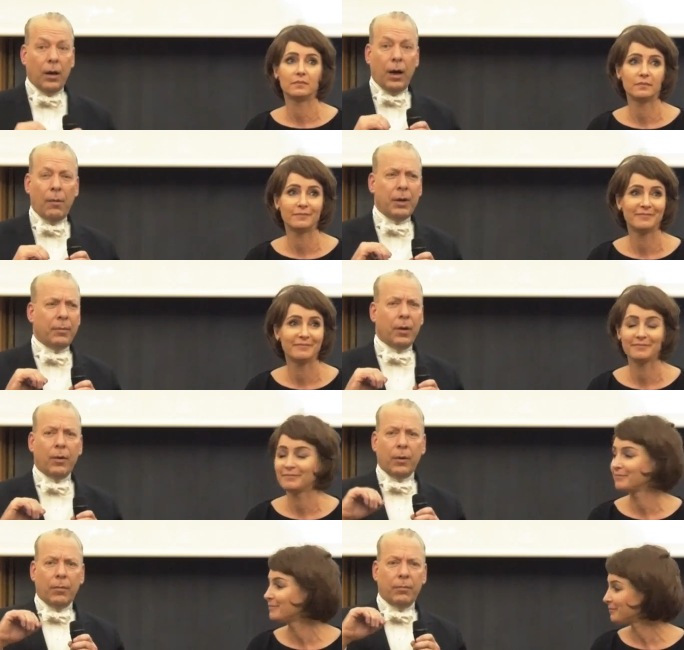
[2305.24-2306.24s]
Speaker 1: How many?
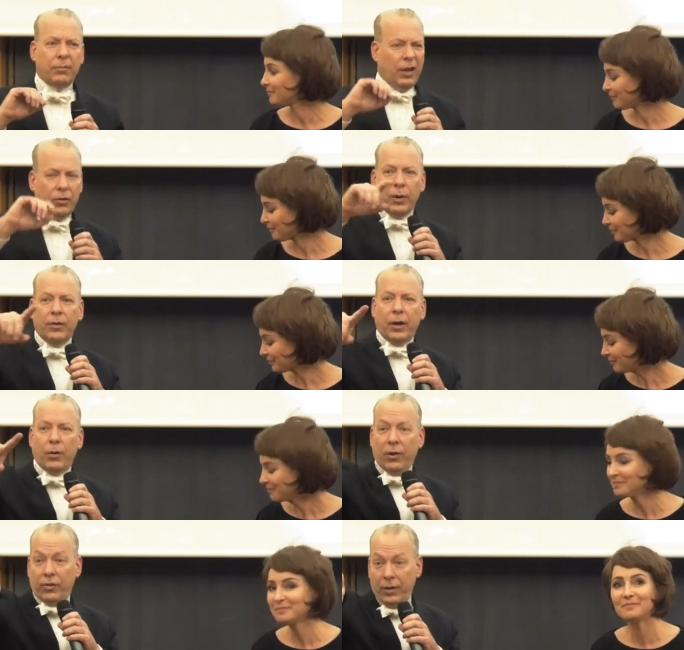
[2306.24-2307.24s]
Oh, yeah, I'll go ahead and take
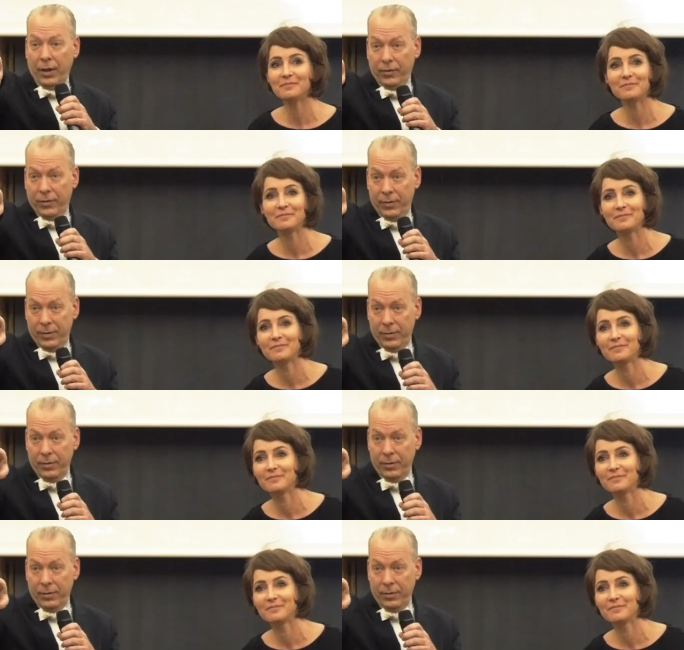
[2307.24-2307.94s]
a question. Yes.